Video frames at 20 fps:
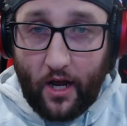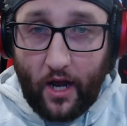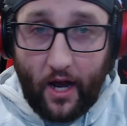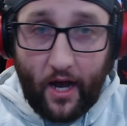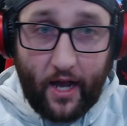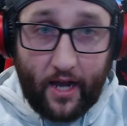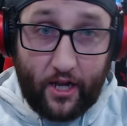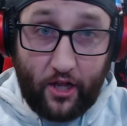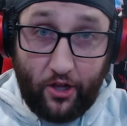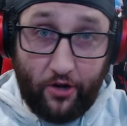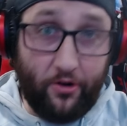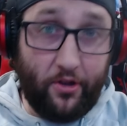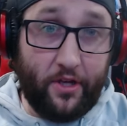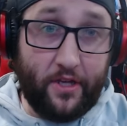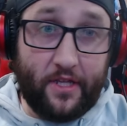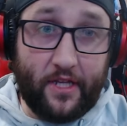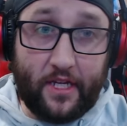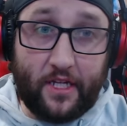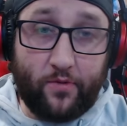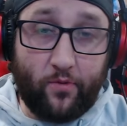Uh,
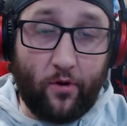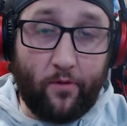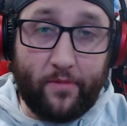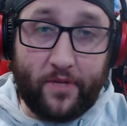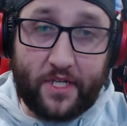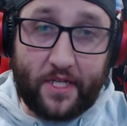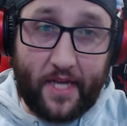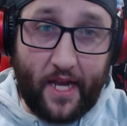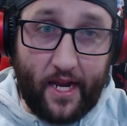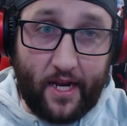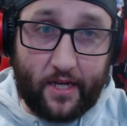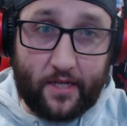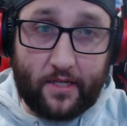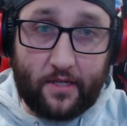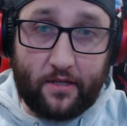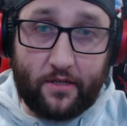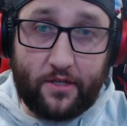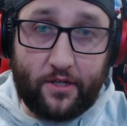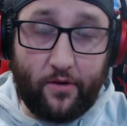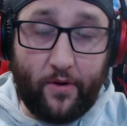clearly, these were
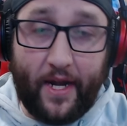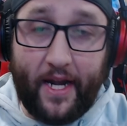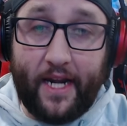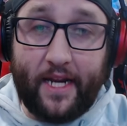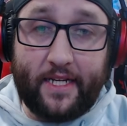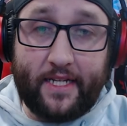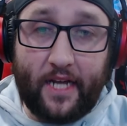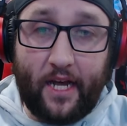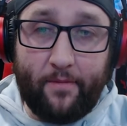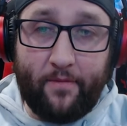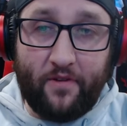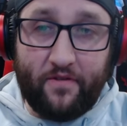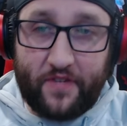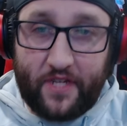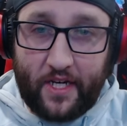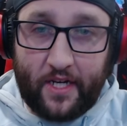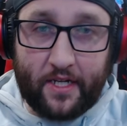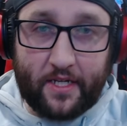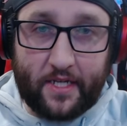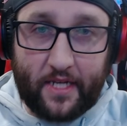mistakes. So anytime you've
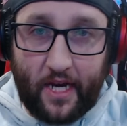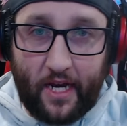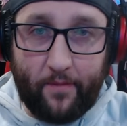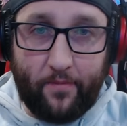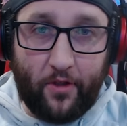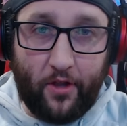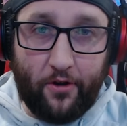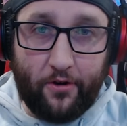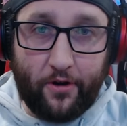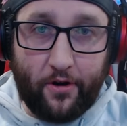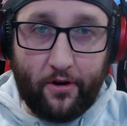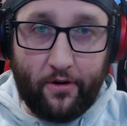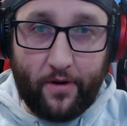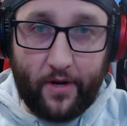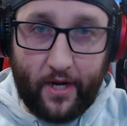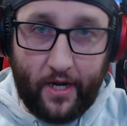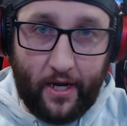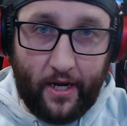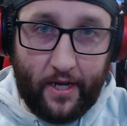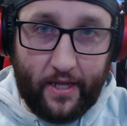seen a stamp logo
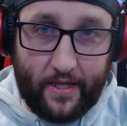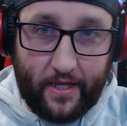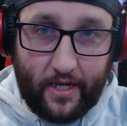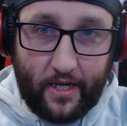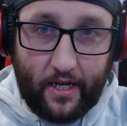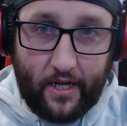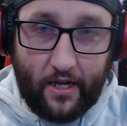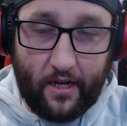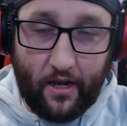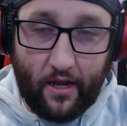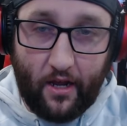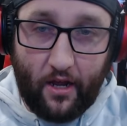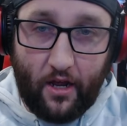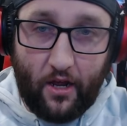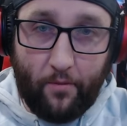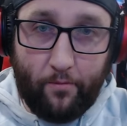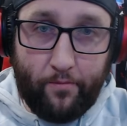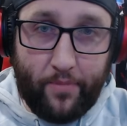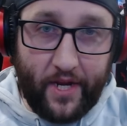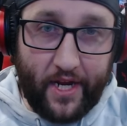in the
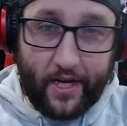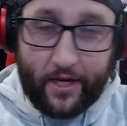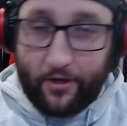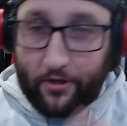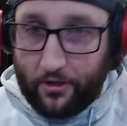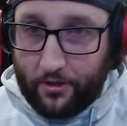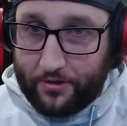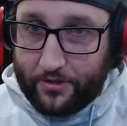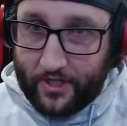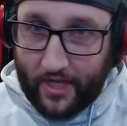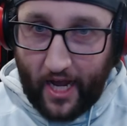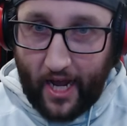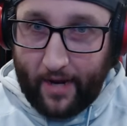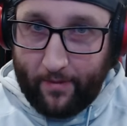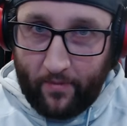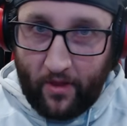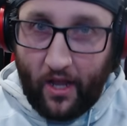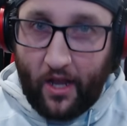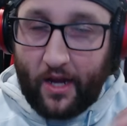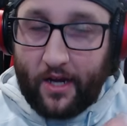Beagle
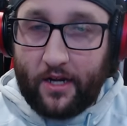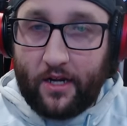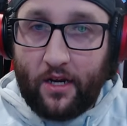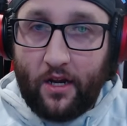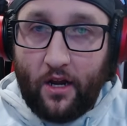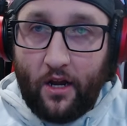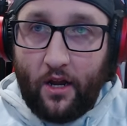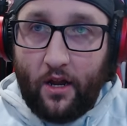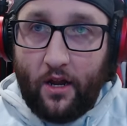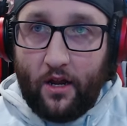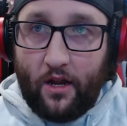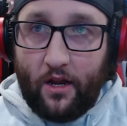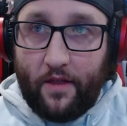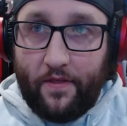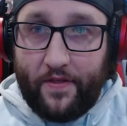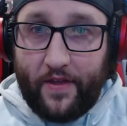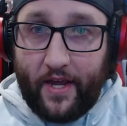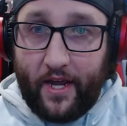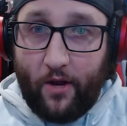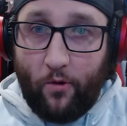timeline
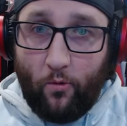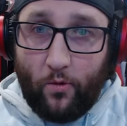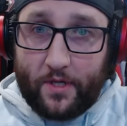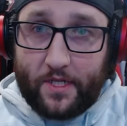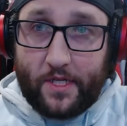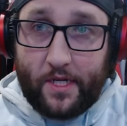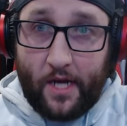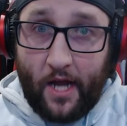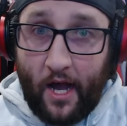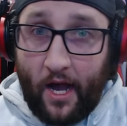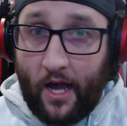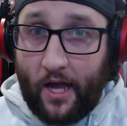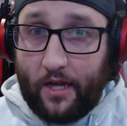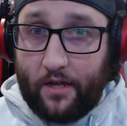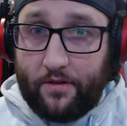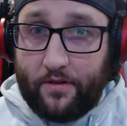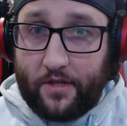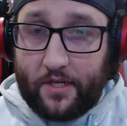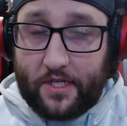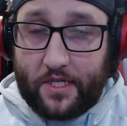that was
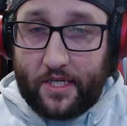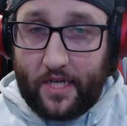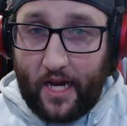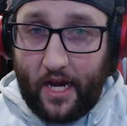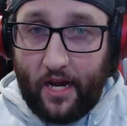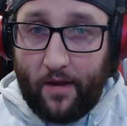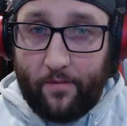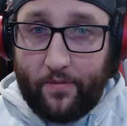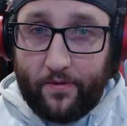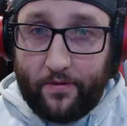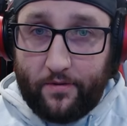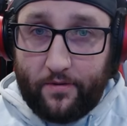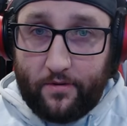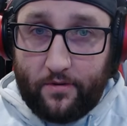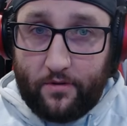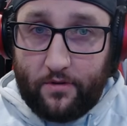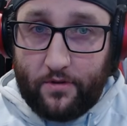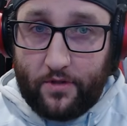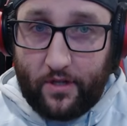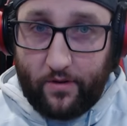not the stamp
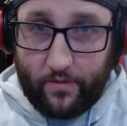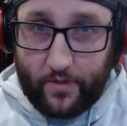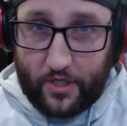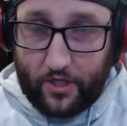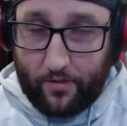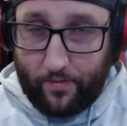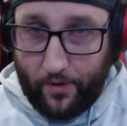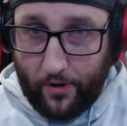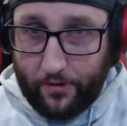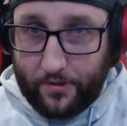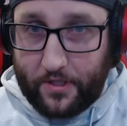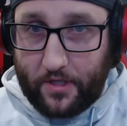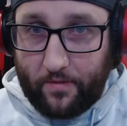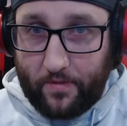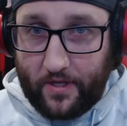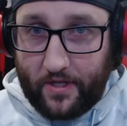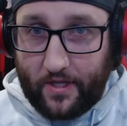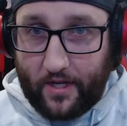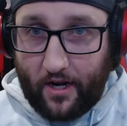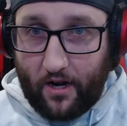that was supposed to
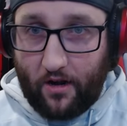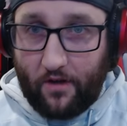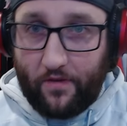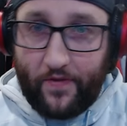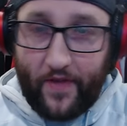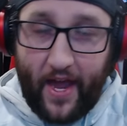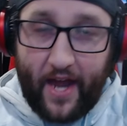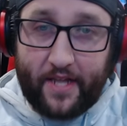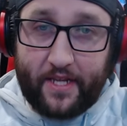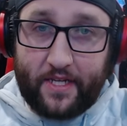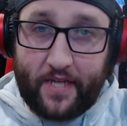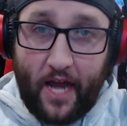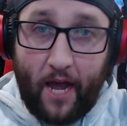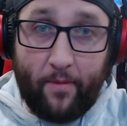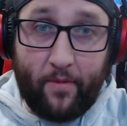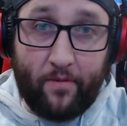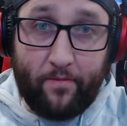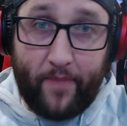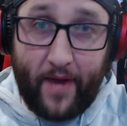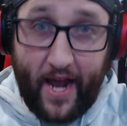be there. That has now
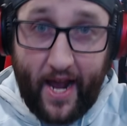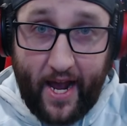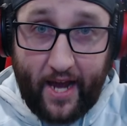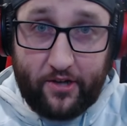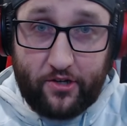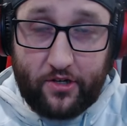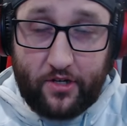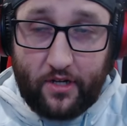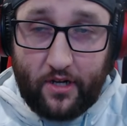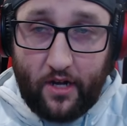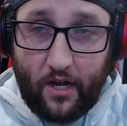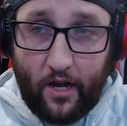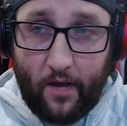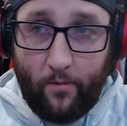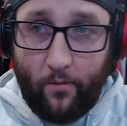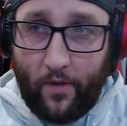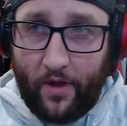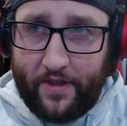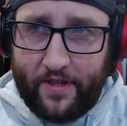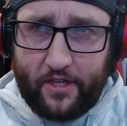been patched.
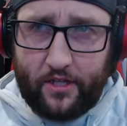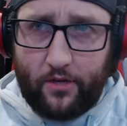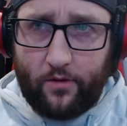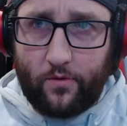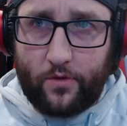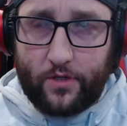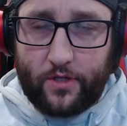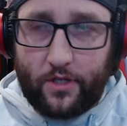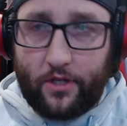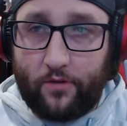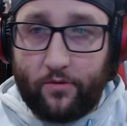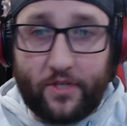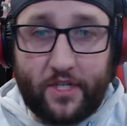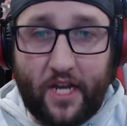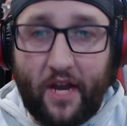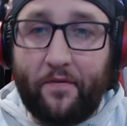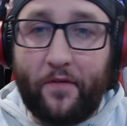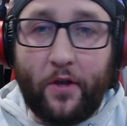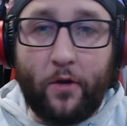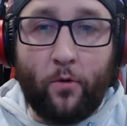Um, I think there was there was
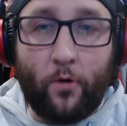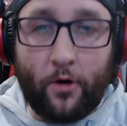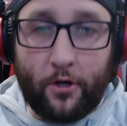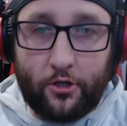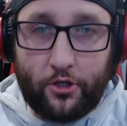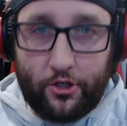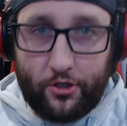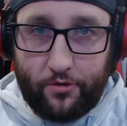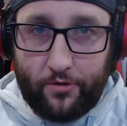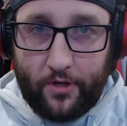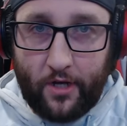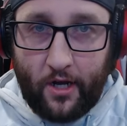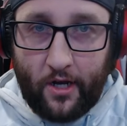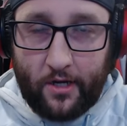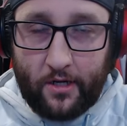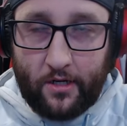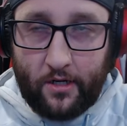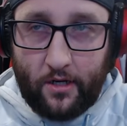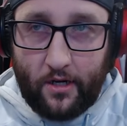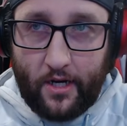definitely one in
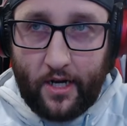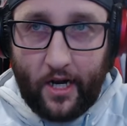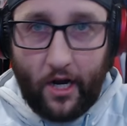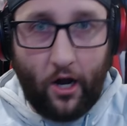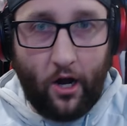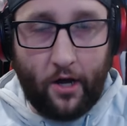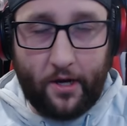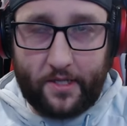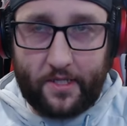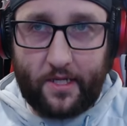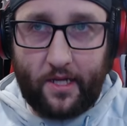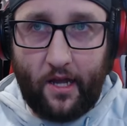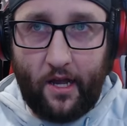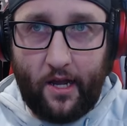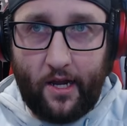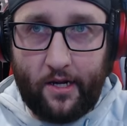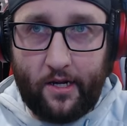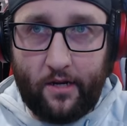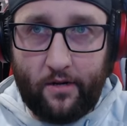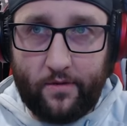Junon you know, on a
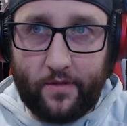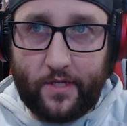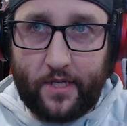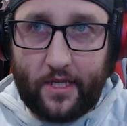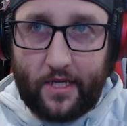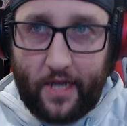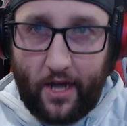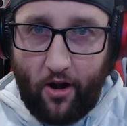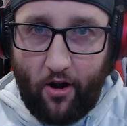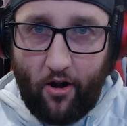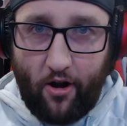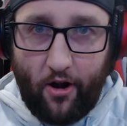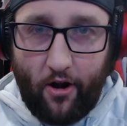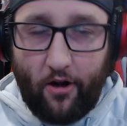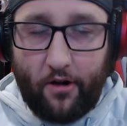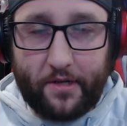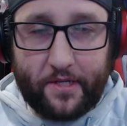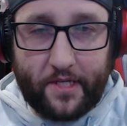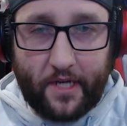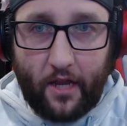sign. It was the
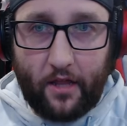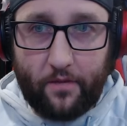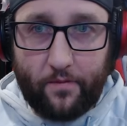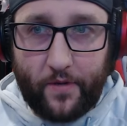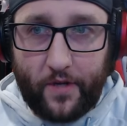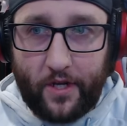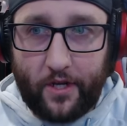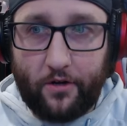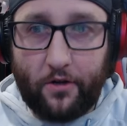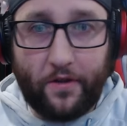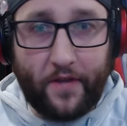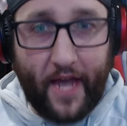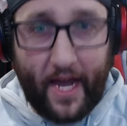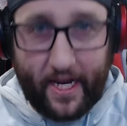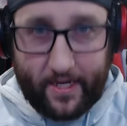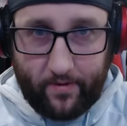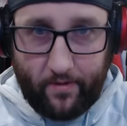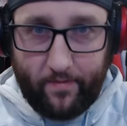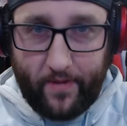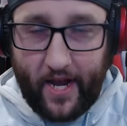Terrier instead of the Beagle.
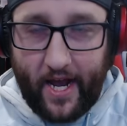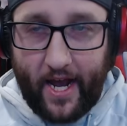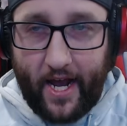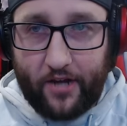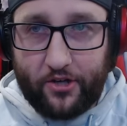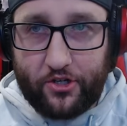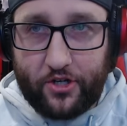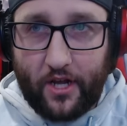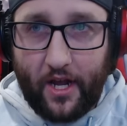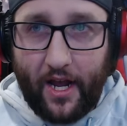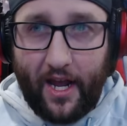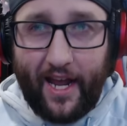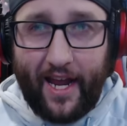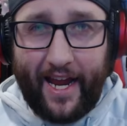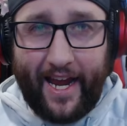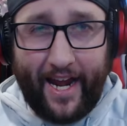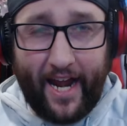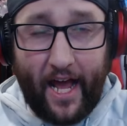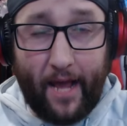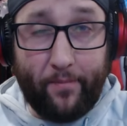That's been patched,
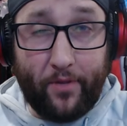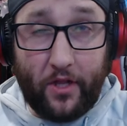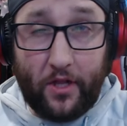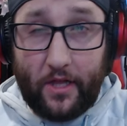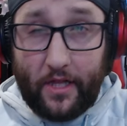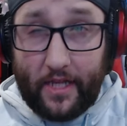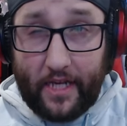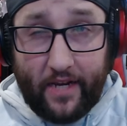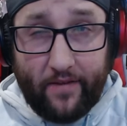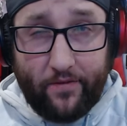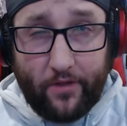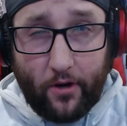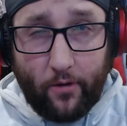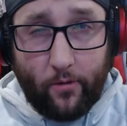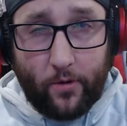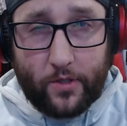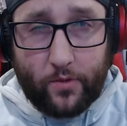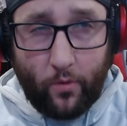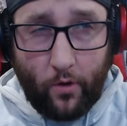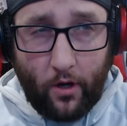and I believe there
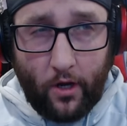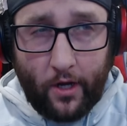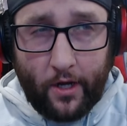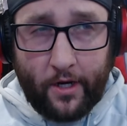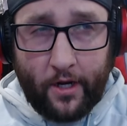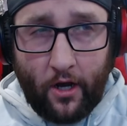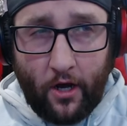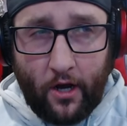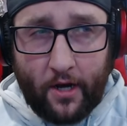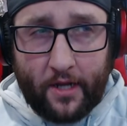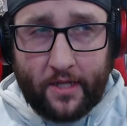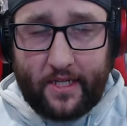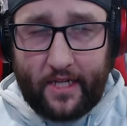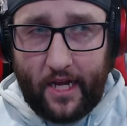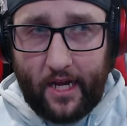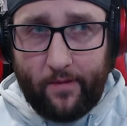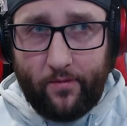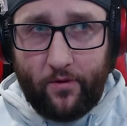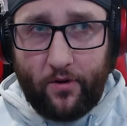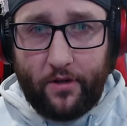was one on a
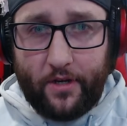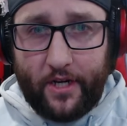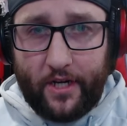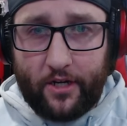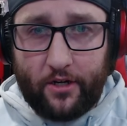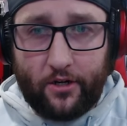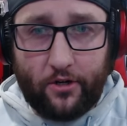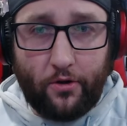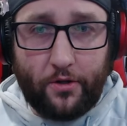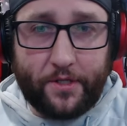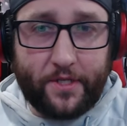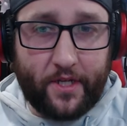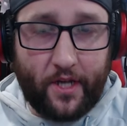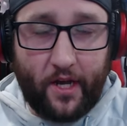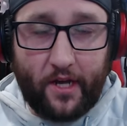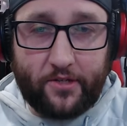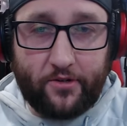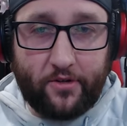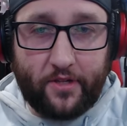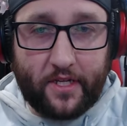table in Gold
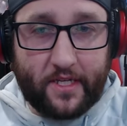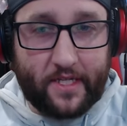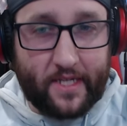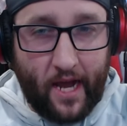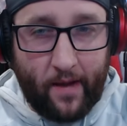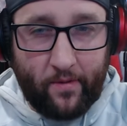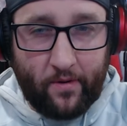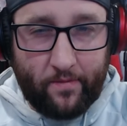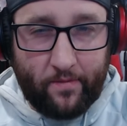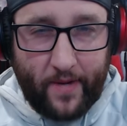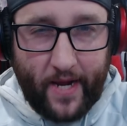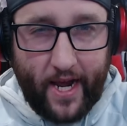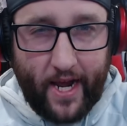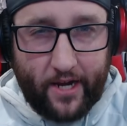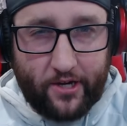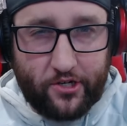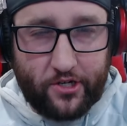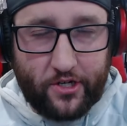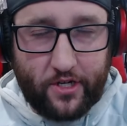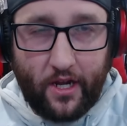Saucer that's now been
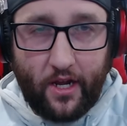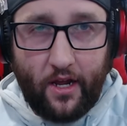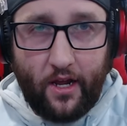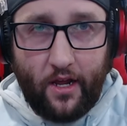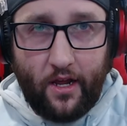patched.